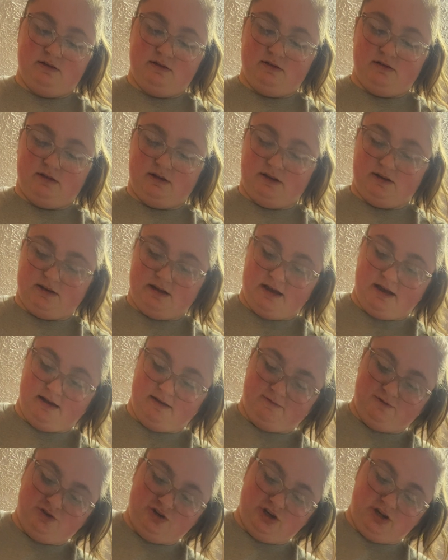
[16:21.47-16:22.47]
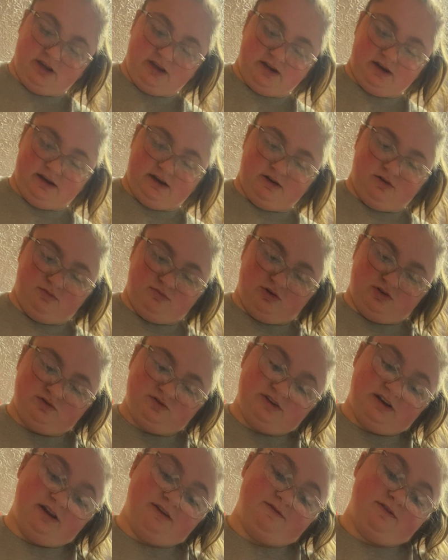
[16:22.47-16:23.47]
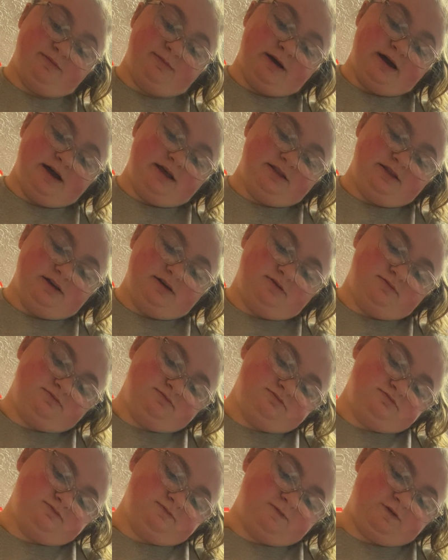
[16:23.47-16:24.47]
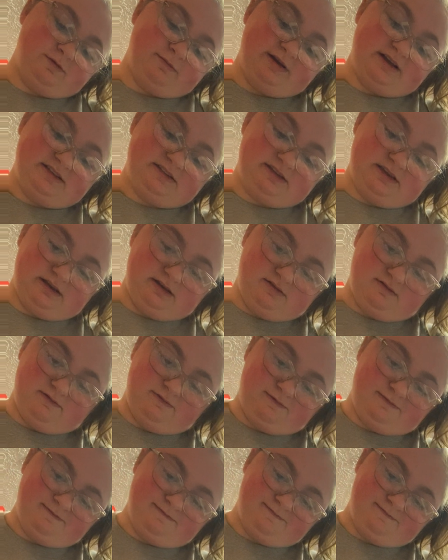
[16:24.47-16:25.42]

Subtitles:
I like to have chicken in almost every bite though, for myself.